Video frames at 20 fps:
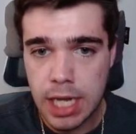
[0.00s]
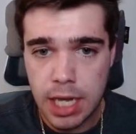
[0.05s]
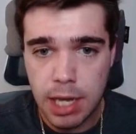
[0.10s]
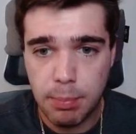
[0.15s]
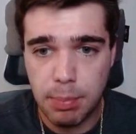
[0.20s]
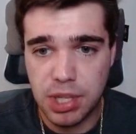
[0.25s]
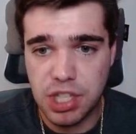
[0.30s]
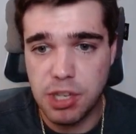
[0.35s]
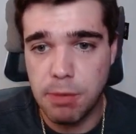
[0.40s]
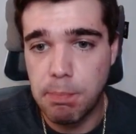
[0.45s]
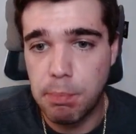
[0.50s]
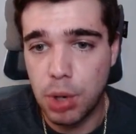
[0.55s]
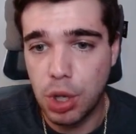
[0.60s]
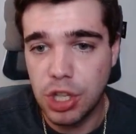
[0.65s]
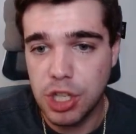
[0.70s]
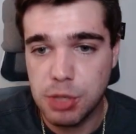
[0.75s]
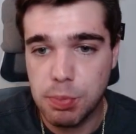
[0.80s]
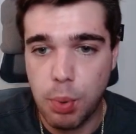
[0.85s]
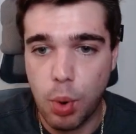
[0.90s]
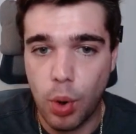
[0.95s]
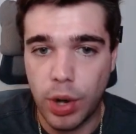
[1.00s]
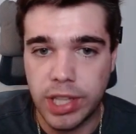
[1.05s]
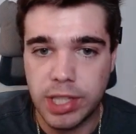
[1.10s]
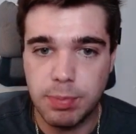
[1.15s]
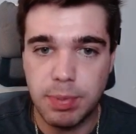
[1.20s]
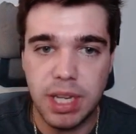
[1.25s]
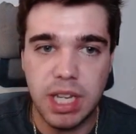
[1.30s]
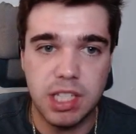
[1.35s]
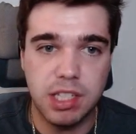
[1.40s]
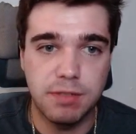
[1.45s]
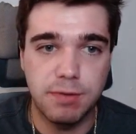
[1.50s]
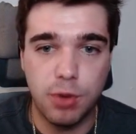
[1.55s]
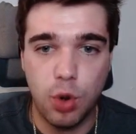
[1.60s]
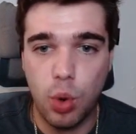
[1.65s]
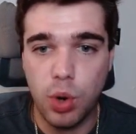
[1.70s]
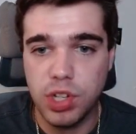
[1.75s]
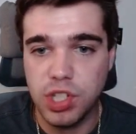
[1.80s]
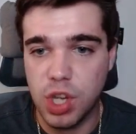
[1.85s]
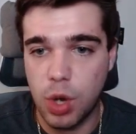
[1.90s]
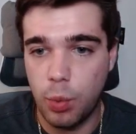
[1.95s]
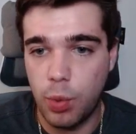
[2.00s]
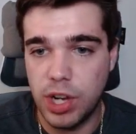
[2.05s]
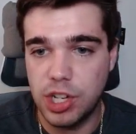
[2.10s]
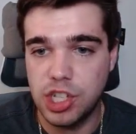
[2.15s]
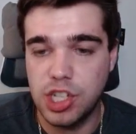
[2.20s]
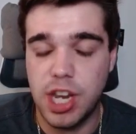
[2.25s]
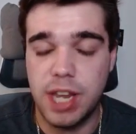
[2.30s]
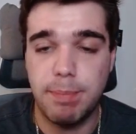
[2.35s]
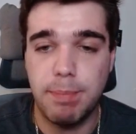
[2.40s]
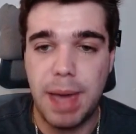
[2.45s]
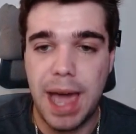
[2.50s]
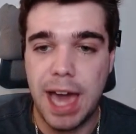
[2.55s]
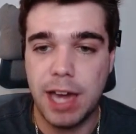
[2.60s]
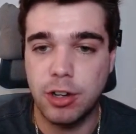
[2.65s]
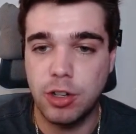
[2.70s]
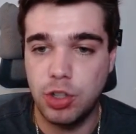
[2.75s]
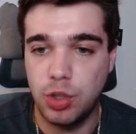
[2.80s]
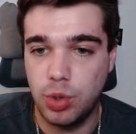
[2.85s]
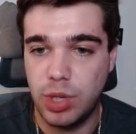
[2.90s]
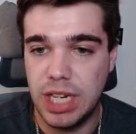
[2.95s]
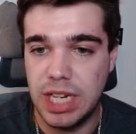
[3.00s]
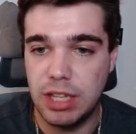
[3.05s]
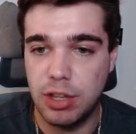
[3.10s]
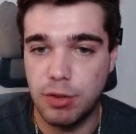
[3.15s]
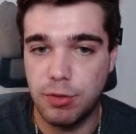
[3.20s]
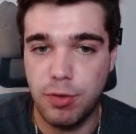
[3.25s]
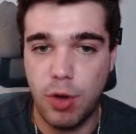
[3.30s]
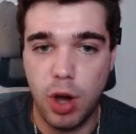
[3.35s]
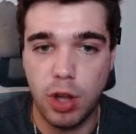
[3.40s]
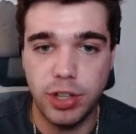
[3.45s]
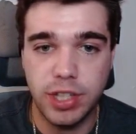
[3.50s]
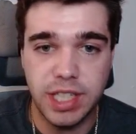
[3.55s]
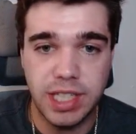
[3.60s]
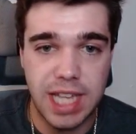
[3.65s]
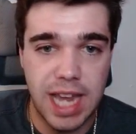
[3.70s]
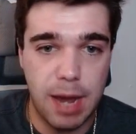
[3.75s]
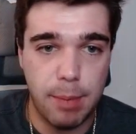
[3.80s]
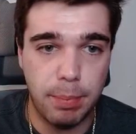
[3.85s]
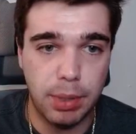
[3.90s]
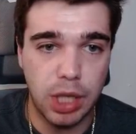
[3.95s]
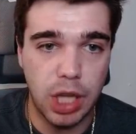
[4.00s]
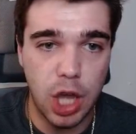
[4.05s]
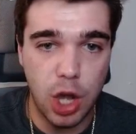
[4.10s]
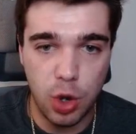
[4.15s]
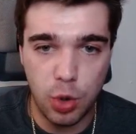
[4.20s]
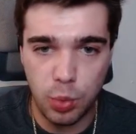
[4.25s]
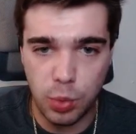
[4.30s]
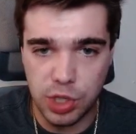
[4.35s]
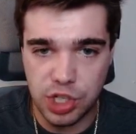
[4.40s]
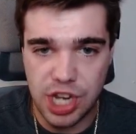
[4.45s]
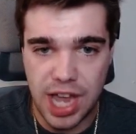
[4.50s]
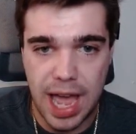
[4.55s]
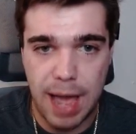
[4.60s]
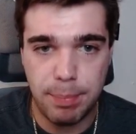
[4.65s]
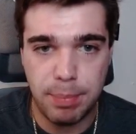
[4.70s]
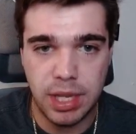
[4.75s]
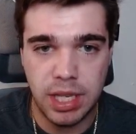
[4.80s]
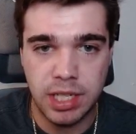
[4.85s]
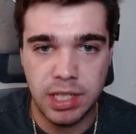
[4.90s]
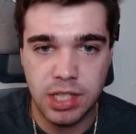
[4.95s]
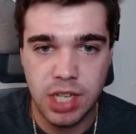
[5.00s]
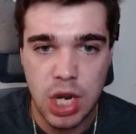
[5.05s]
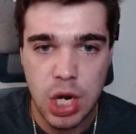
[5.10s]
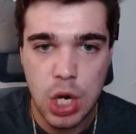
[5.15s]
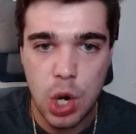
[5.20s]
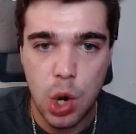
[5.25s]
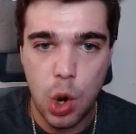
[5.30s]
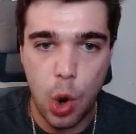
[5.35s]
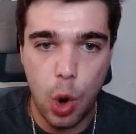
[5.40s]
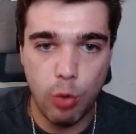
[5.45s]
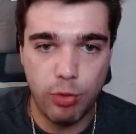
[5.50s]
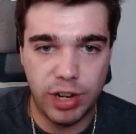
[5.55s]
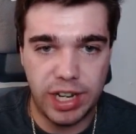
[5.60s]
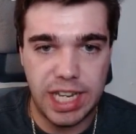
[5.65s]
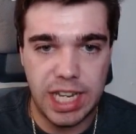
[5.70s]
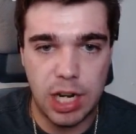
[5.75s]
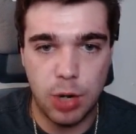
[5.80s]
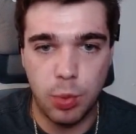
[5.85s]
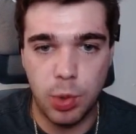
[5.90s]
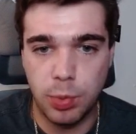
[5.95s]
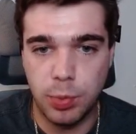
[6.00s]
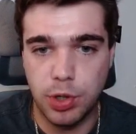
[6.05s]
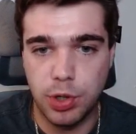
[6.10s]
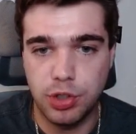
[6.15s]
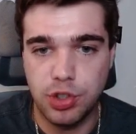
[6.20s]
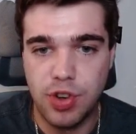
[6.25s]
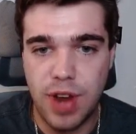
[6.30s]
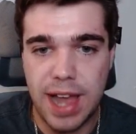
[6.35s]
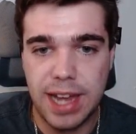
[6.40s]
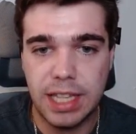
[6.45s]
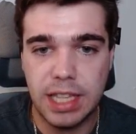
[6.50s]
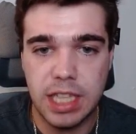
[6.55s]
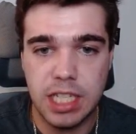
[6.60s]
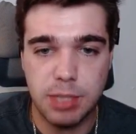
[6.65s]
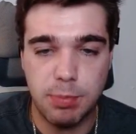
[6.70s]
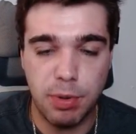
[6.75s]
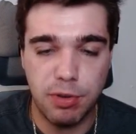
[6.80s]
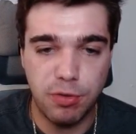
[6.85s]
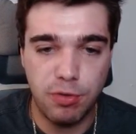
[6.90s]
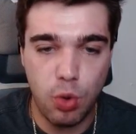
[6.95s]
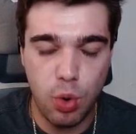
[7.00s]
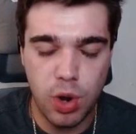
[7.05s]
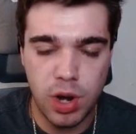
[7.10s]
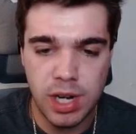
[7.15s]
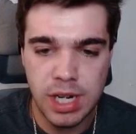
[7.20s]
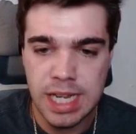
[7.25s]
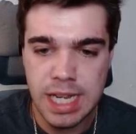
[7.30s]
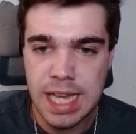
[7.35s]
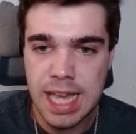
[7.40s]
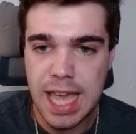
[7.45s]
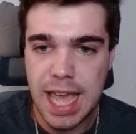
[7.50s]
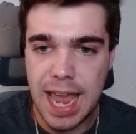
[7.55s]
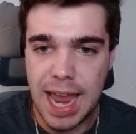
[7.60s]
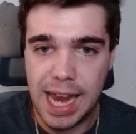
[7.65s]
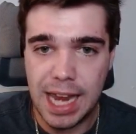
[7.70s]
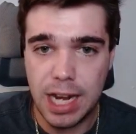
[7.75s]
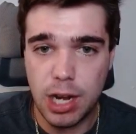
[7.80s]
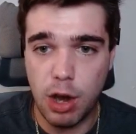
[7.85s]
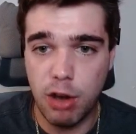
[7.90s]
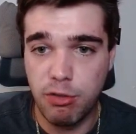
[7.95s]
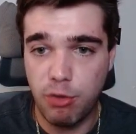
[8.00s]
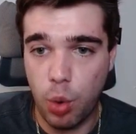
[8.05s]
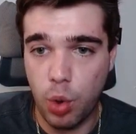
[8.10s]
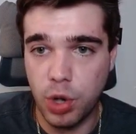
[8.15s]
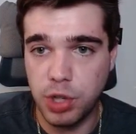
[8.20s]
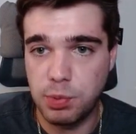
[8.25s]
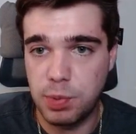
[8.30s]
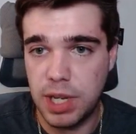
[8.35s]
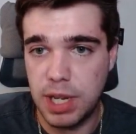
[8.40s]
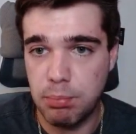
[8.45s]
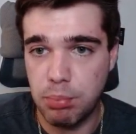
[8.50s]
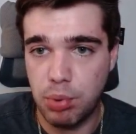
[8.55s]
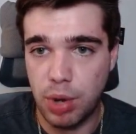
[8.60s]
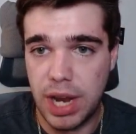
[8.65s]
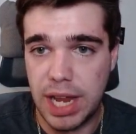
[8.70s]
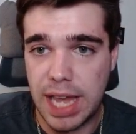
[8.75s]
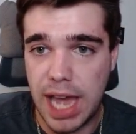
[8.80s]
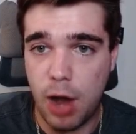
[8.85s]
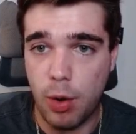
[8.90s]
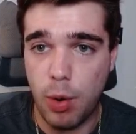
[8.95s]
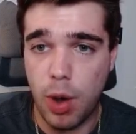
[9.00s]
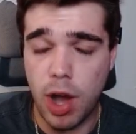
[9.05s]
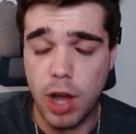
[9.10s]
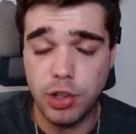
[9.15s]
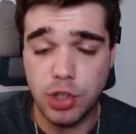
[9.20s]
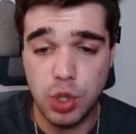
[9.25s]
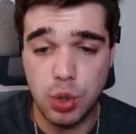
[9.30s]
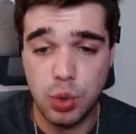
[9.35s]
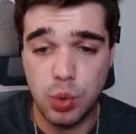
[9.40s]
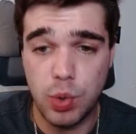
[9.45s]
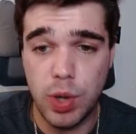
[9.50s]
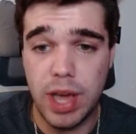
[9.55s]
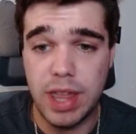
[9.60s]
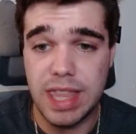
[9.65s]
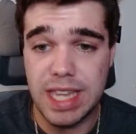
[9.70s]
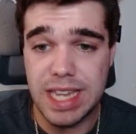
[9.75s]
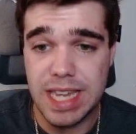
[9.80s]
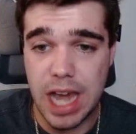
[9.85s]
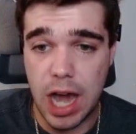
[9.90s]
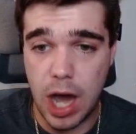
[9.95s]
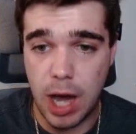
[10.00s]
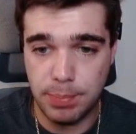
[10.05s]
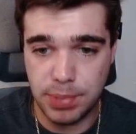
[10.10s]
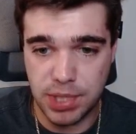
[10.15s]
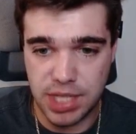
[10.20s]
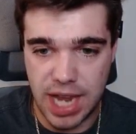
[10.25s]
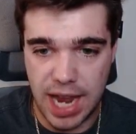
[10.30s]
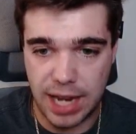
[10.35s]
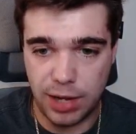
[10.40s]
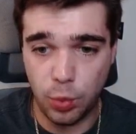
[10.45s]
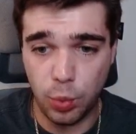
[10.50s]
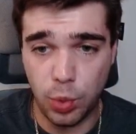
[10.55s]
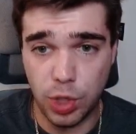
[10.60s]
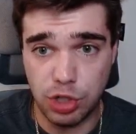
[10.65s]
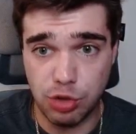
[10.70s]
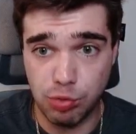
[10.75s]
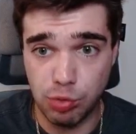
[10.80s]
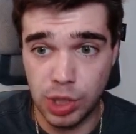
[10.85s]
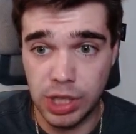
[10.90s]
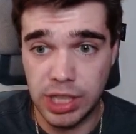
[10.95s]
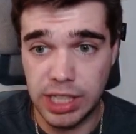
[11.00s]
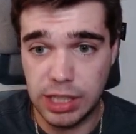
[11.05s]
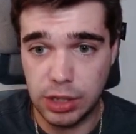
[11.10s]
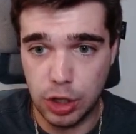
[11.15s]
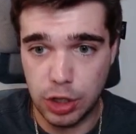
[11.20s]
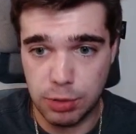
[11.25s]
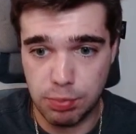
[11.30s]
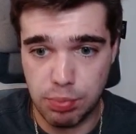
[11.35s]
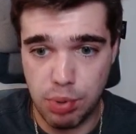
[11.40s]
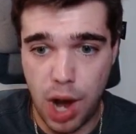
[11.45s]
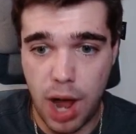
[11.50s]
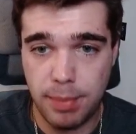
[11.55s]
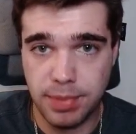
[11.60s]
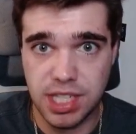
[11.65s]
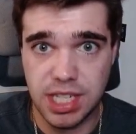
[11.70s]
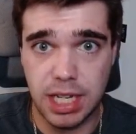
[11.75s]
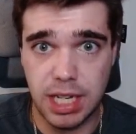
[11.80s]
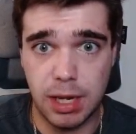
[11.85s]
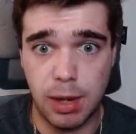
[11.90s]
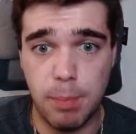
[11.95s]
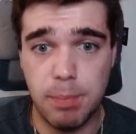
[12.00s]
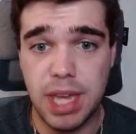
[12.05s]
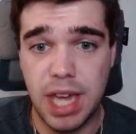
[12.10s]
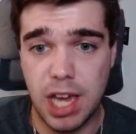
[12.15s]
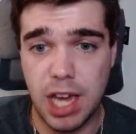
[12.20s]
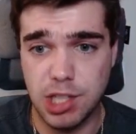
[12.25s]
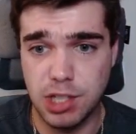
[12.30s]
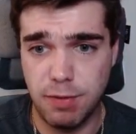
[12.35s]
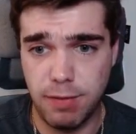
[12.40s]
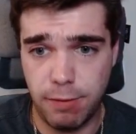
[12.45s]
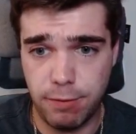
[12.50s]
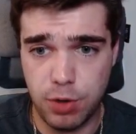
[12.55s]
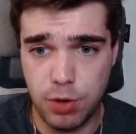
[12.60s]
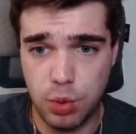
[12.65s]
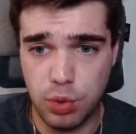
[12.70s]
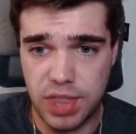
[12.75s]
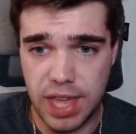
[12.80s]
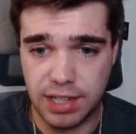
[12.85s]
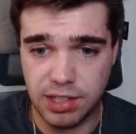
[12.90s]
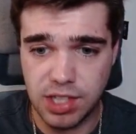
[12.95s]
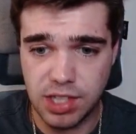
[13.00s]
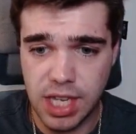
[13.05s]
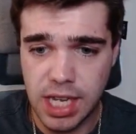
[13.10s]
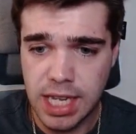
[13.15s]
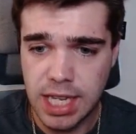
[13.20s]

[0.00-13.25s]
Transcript: But some bullish points because, of course, a wedge-shaped pattern, you can either fall down below, which happened over here when we were tracking this before, and, of course, we can break out to the upside, which really looks promising because of a few things.